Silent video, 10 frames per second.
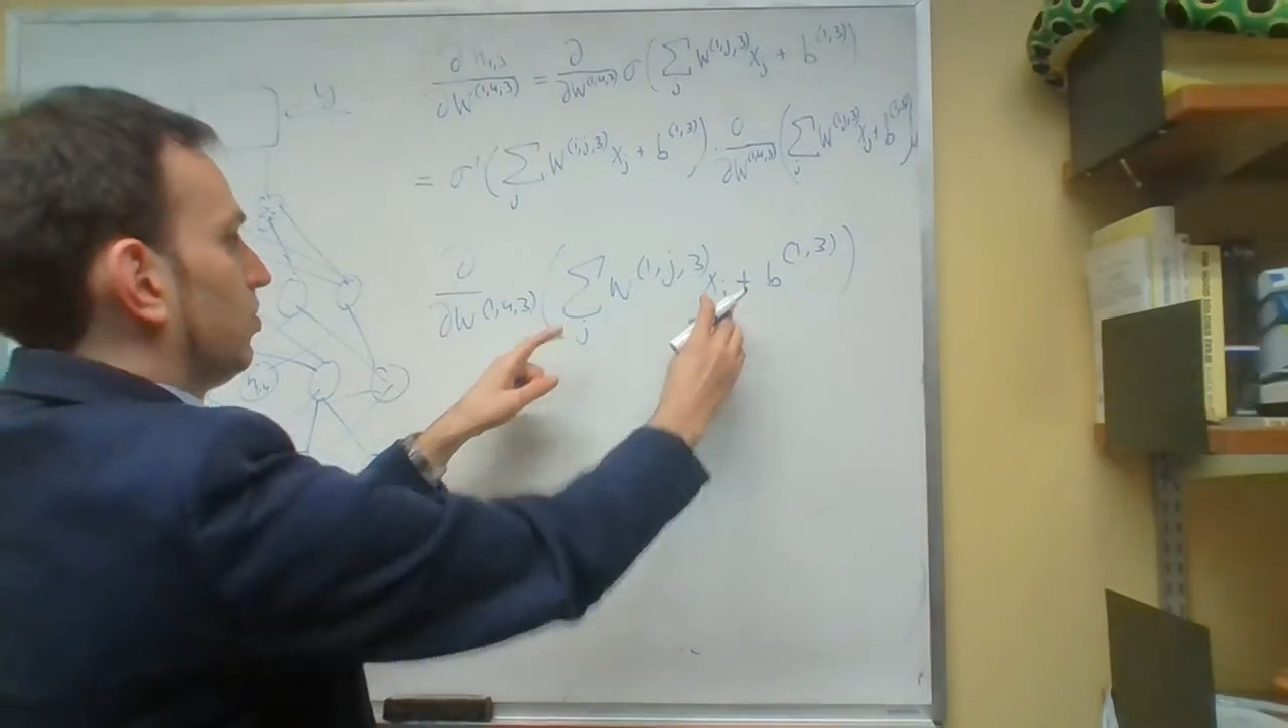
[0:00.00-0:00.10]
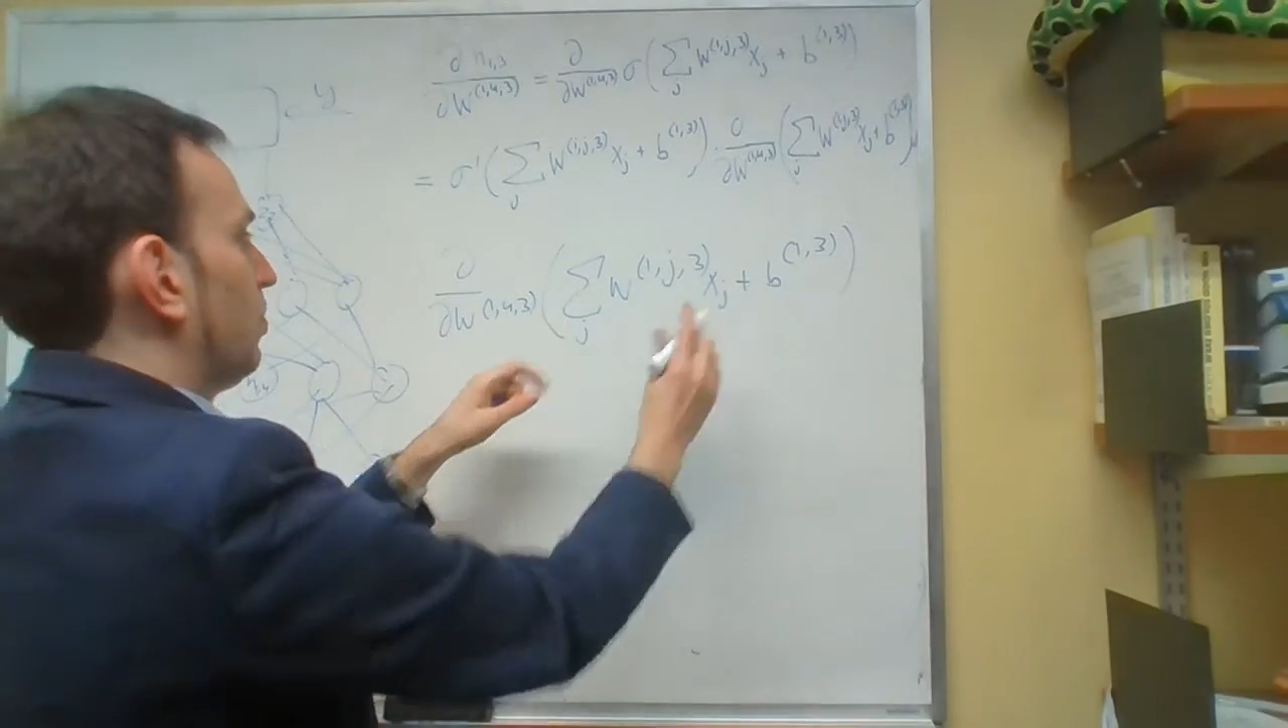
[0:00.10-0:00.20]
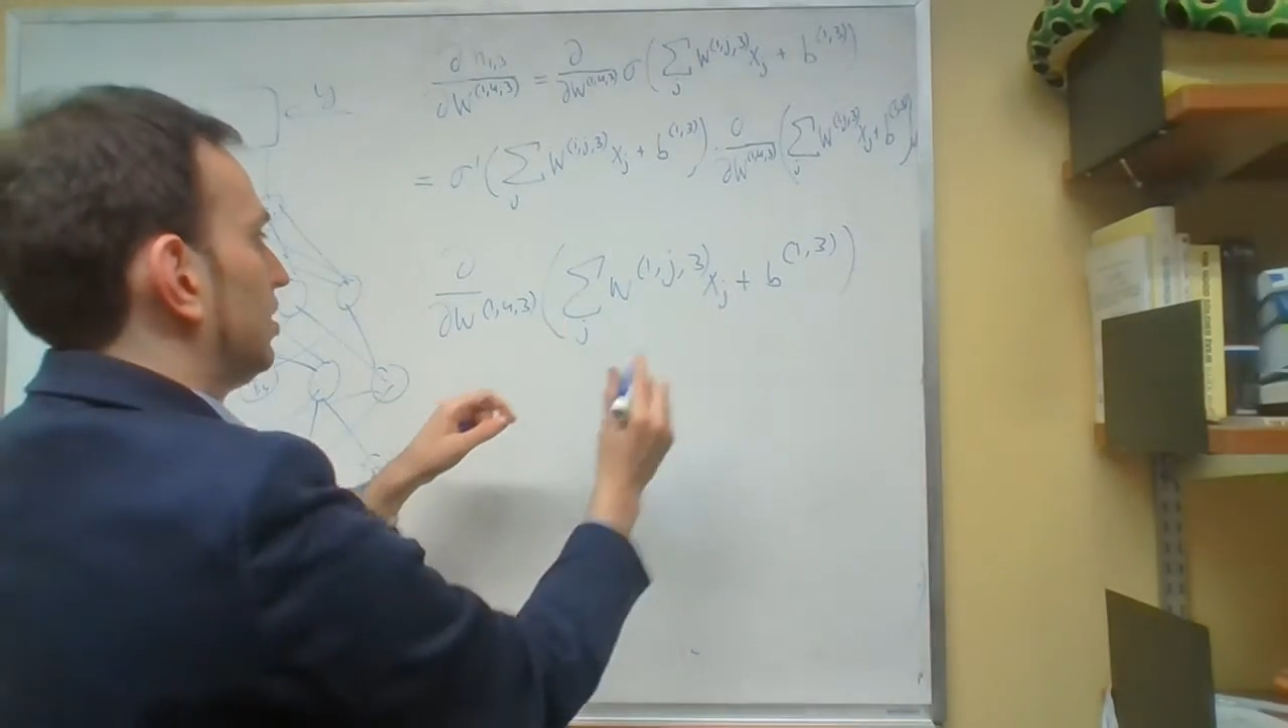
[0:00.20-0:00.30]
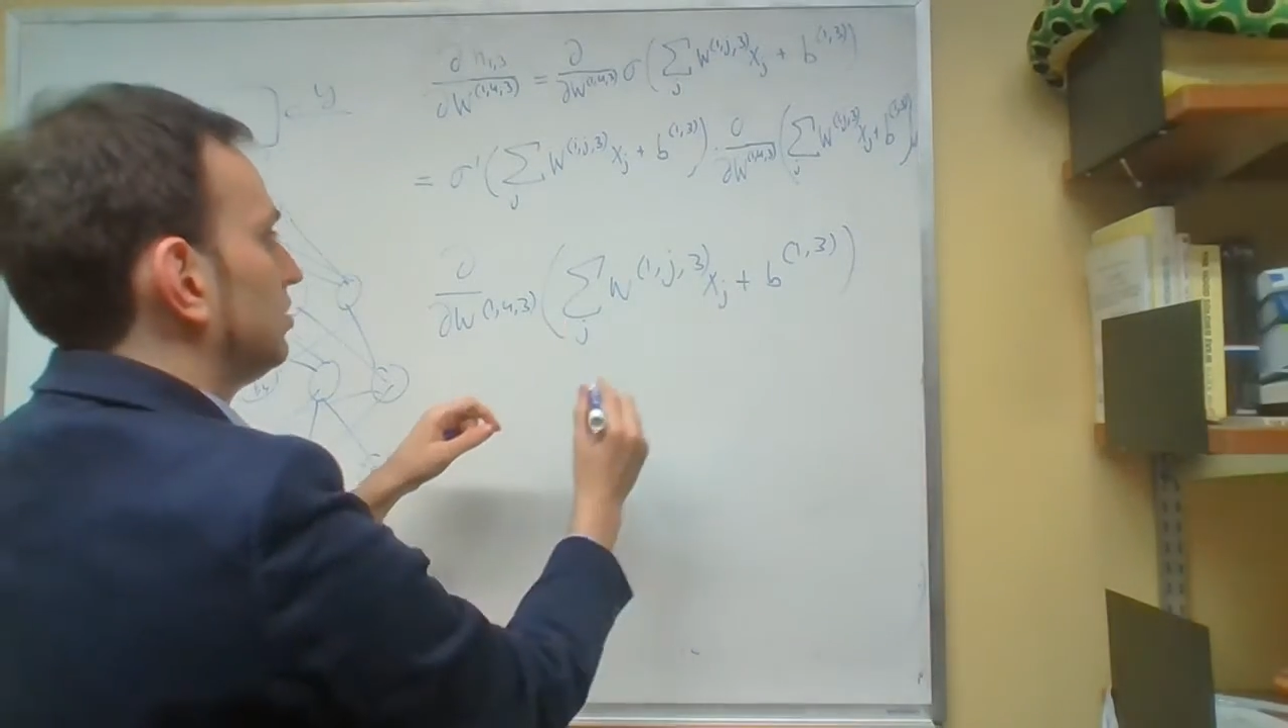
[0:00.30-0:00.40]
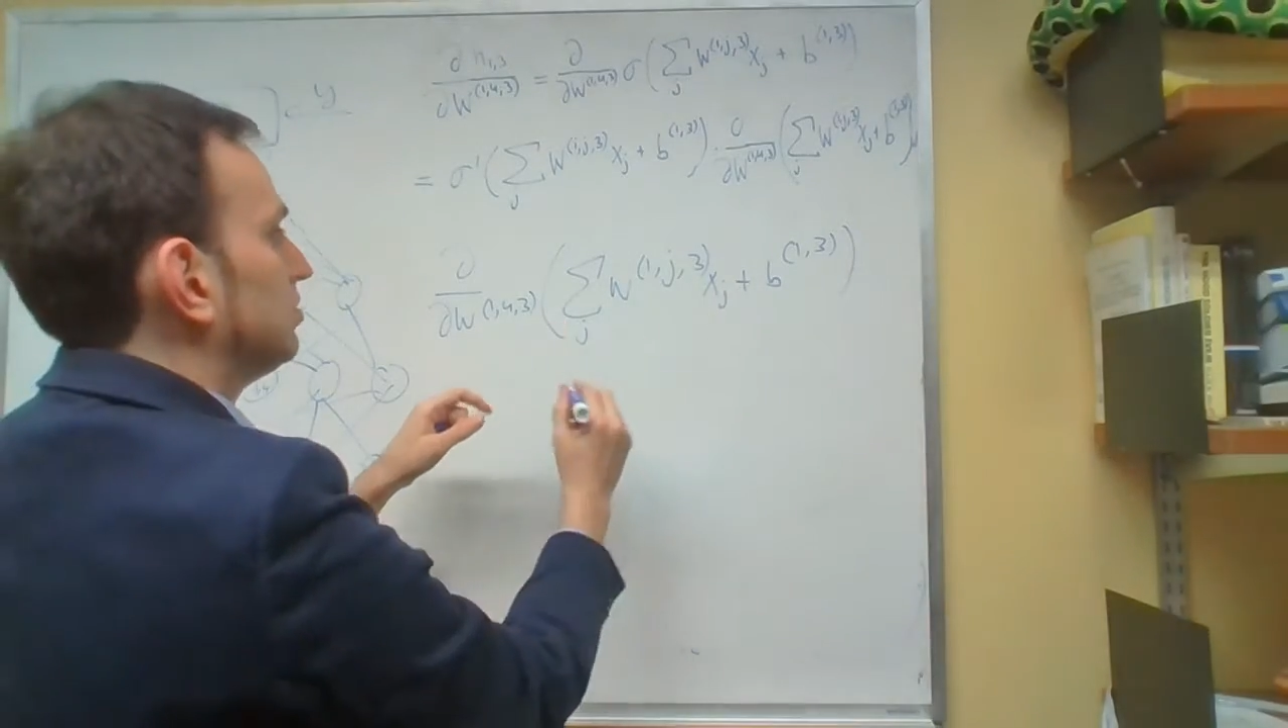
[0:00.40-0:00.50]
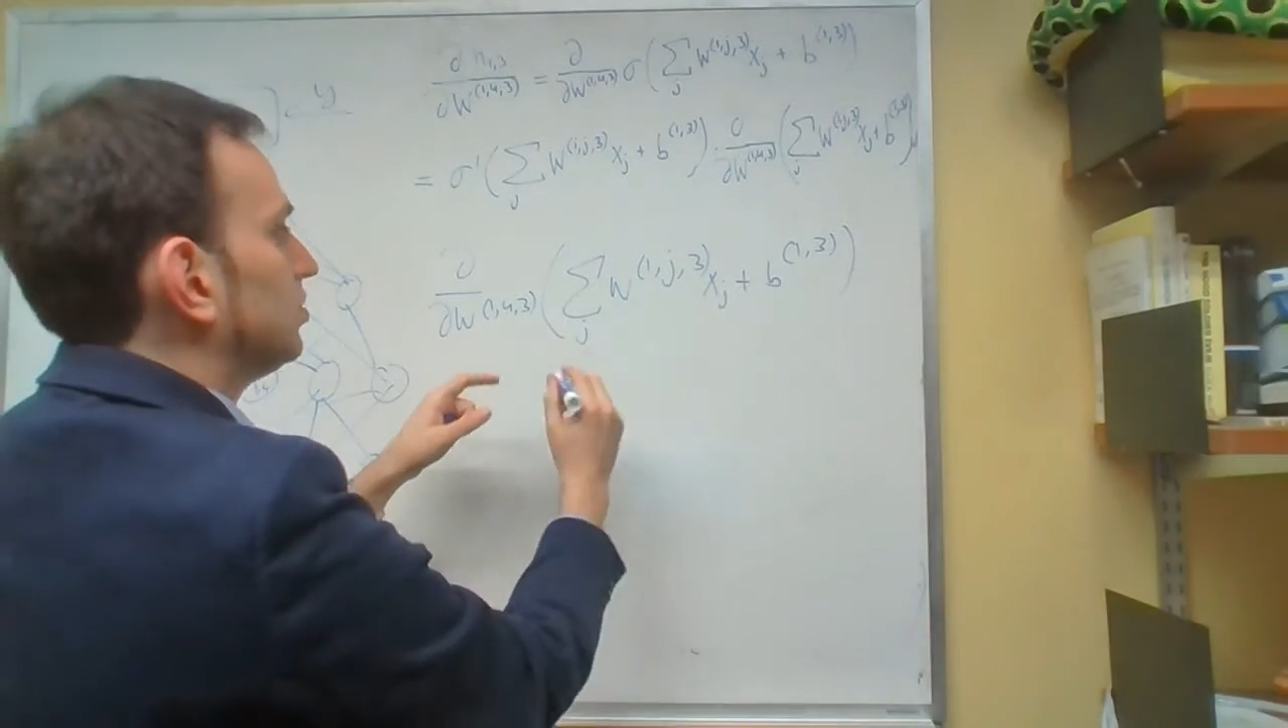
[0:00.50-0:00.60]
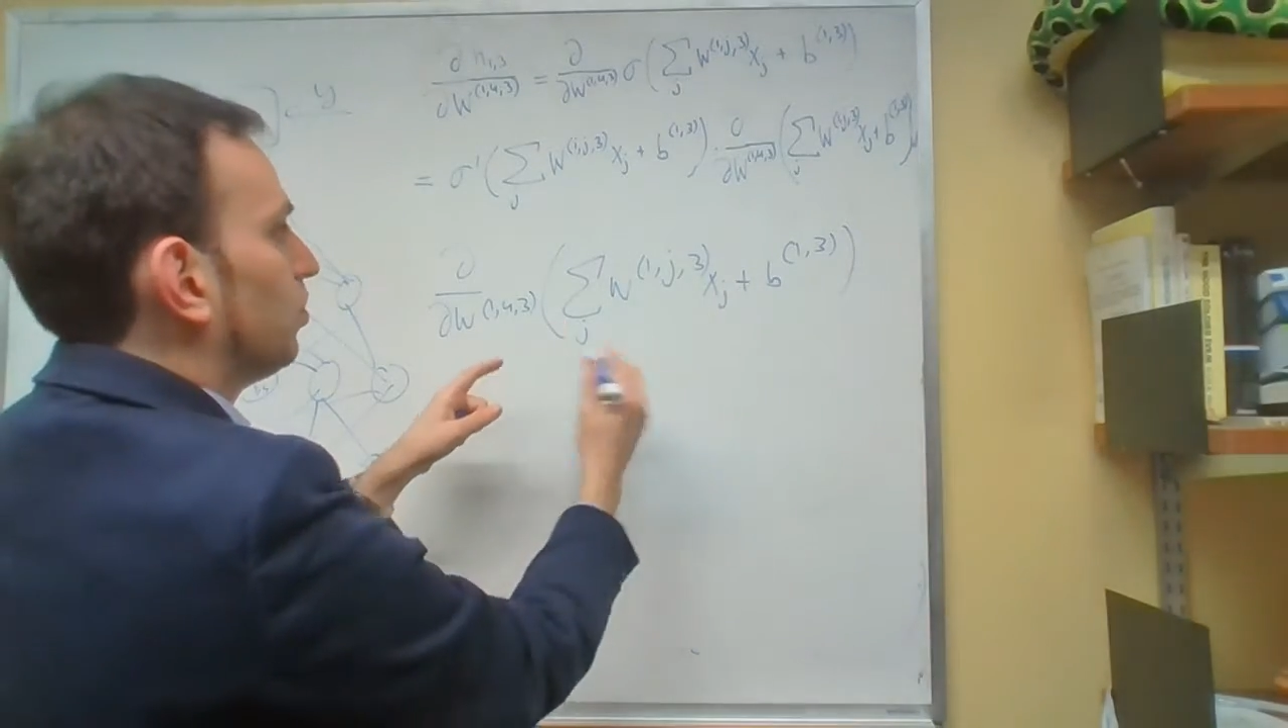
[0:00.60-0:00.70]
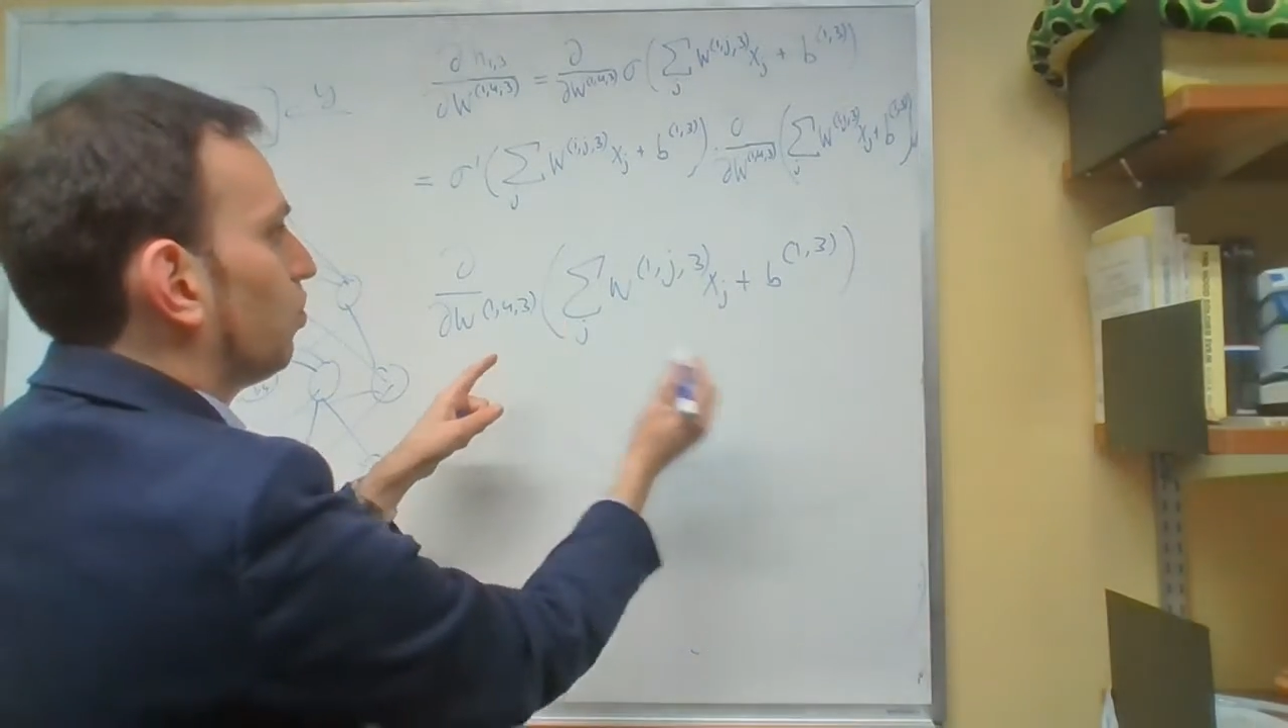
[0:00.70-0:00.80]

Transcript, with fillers: Well,